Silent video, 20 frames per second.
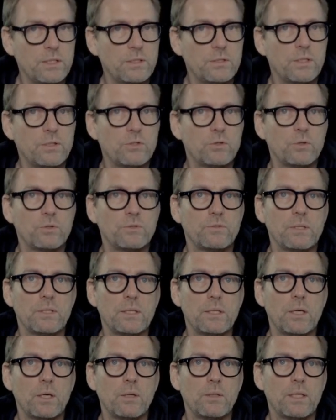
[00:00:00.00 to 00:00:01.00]
it does not fit
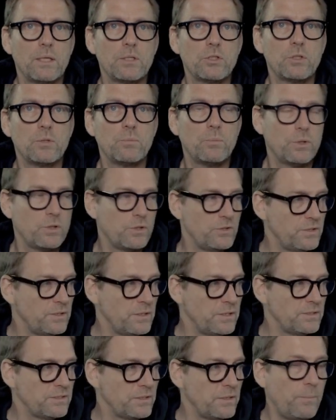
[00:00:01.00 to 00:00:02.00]
in our kitchen because it
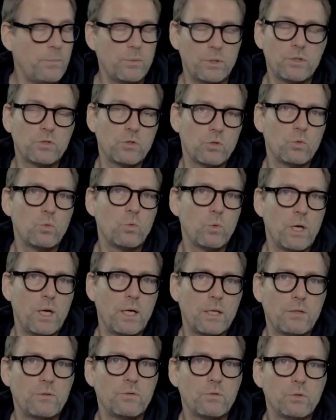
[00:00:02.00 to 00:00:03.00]
is simply too
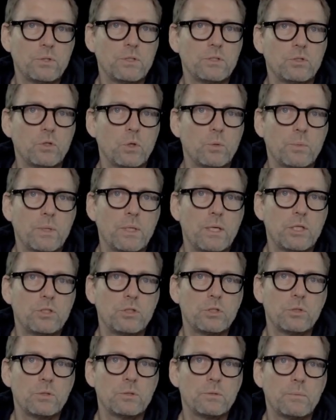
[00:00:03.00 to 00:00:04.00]
wide for this
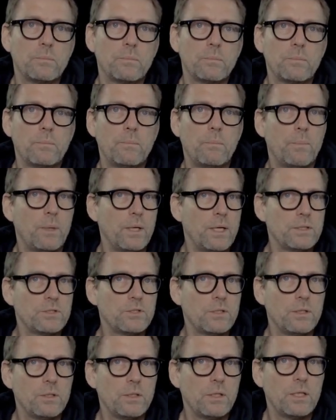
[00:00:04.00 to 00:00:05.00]
combination. But I
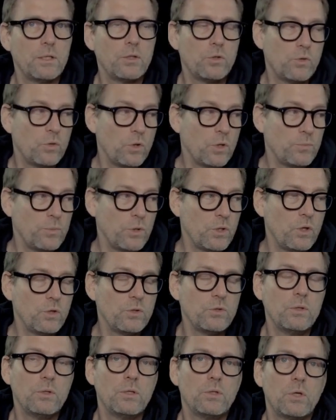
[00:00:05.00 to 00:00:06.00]
certainly do not belong
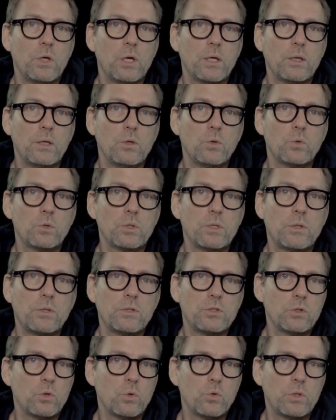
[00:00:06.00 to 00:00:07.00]
to the target audience
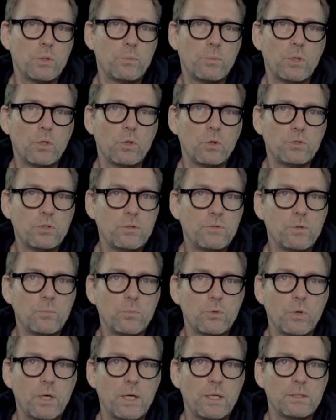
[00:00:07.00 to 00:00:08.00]
solely because of the
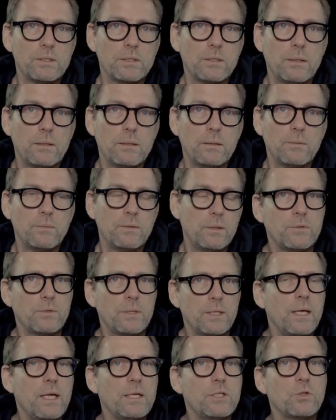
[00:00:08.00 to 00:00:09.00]
price. The
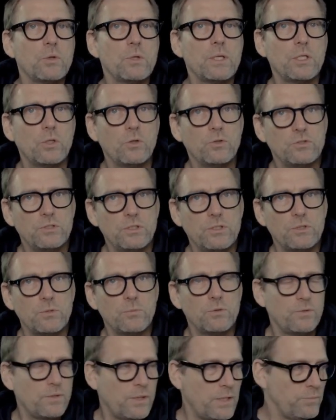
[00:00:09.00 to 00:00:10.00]
financial ecosystem
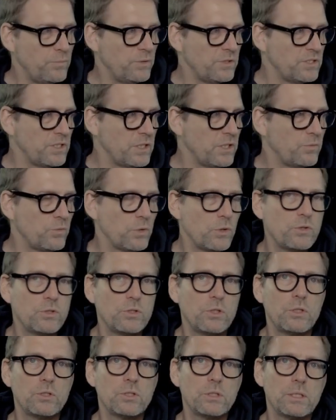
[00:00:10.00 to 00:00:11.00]
of this machine will
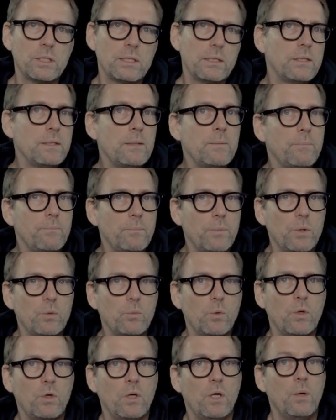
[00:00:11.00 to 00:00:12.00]
certainly be
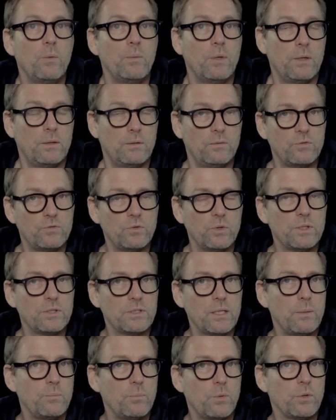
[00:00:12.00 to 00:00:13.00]
more common. For
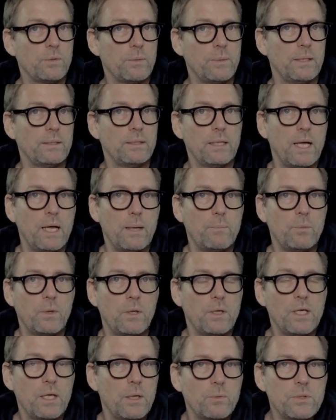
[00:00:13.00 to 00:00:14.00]
example, in the
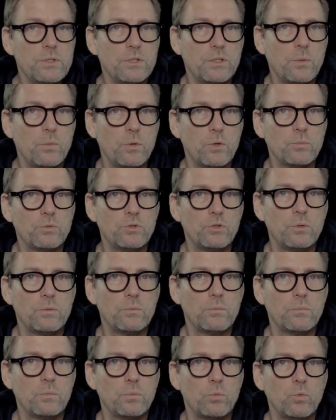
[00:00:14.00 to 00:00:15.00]
Hamburg-Elbe suburbs,
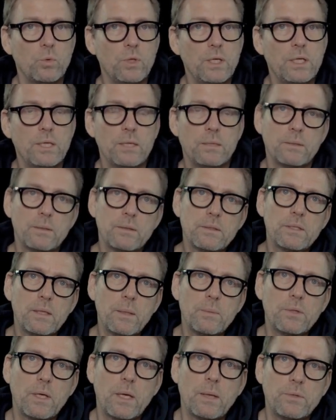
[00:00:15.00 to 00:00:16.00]
we
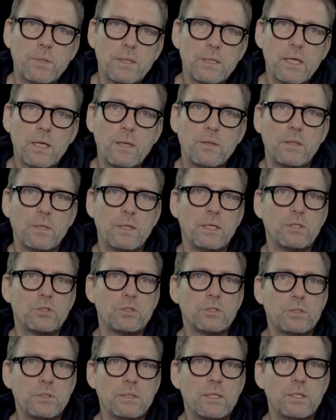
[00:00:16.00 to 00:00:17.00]
sometimes encounter
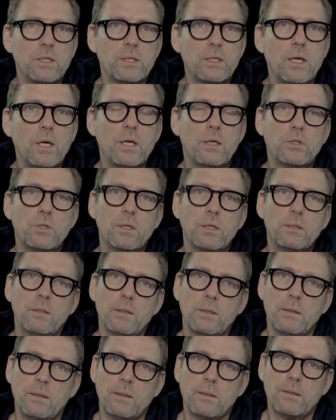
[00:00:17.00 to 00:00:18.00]
kitchens that are larger
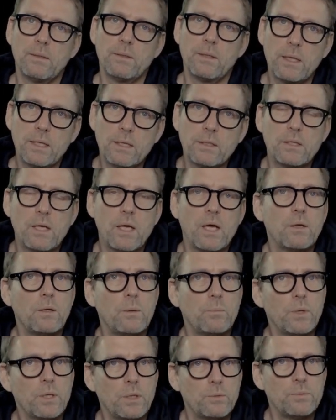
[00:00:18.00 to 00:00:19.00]
than entire
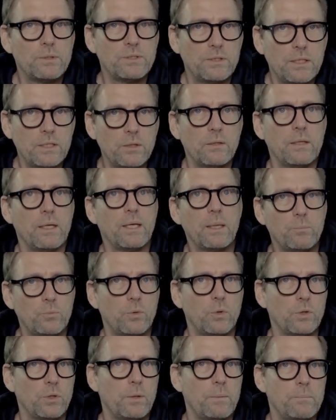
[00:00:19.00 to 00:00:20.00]
apartments here in
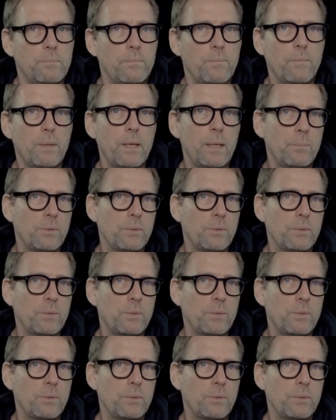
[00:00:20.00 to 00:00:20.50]
Hamburg. And